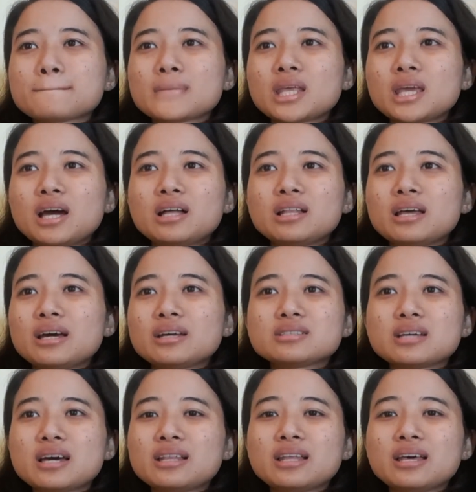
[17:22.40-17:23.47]
yeah,
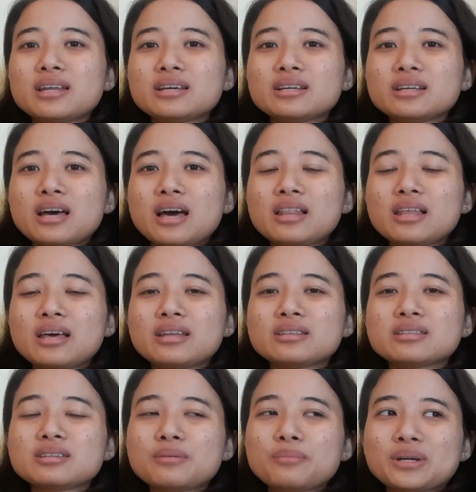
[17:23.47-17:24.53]
I let
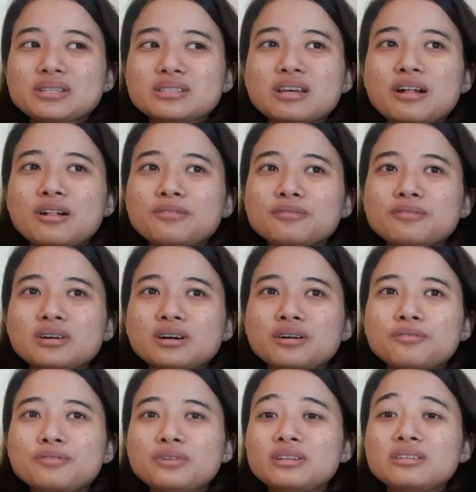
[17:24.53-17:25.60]
myself
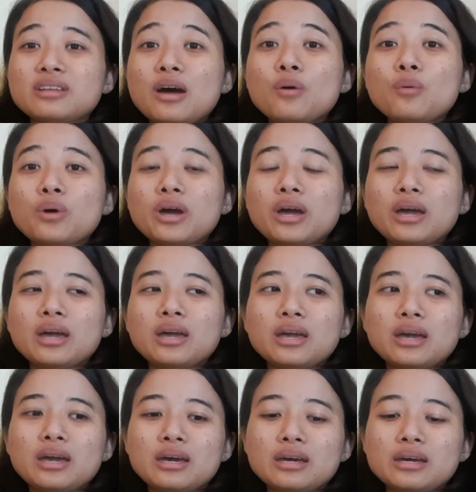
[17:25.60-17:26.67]
feel that way,
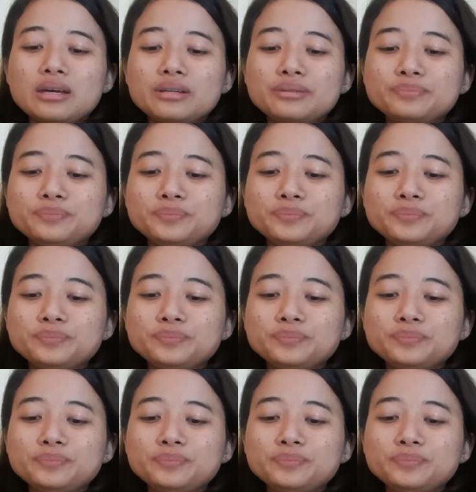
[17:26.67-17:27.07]
and